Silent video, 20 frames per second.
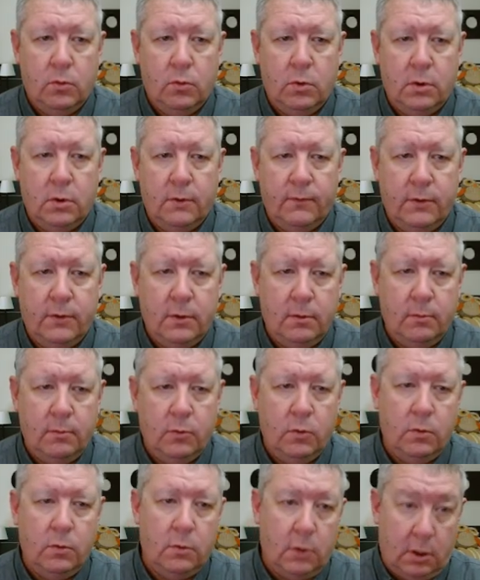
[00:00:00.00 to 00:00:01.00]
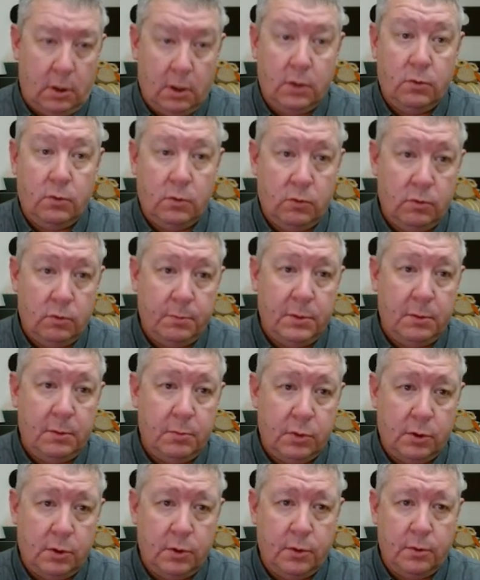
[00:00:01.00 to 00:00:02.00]
Another one would be
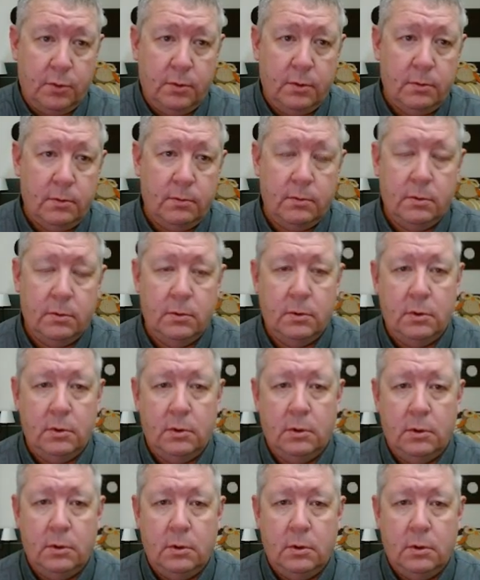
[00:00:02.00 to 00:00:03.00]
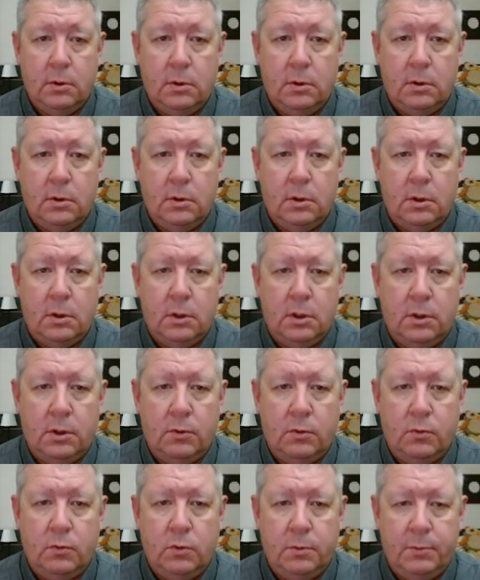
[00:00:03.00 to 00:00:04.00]
blue.
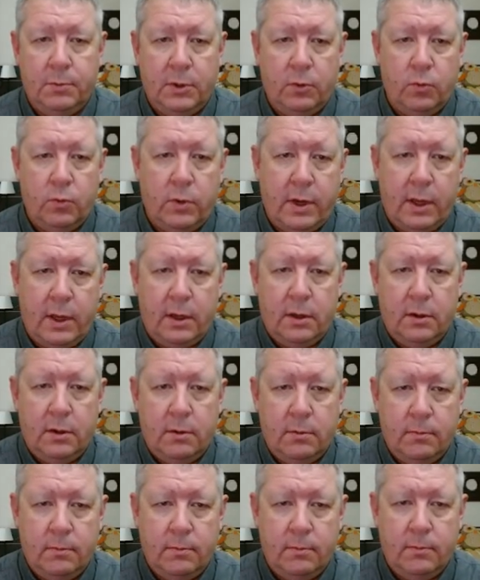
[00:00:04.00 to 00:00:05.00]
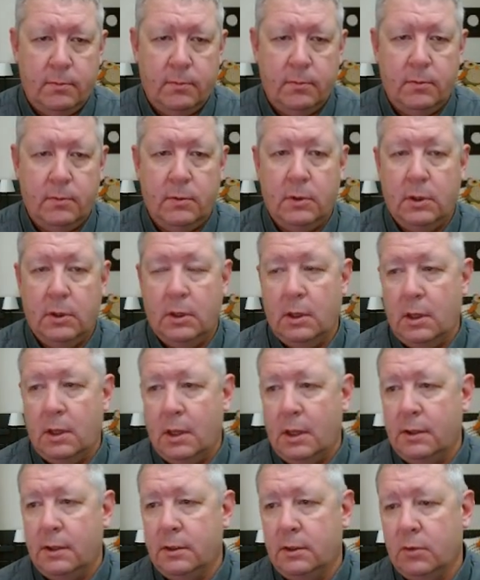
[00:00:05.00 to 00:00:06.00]
Another one would be red.
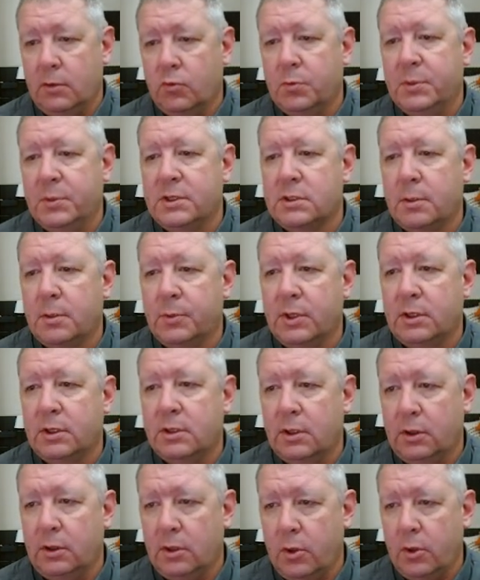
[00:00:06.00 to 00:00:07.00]
And then there would be something to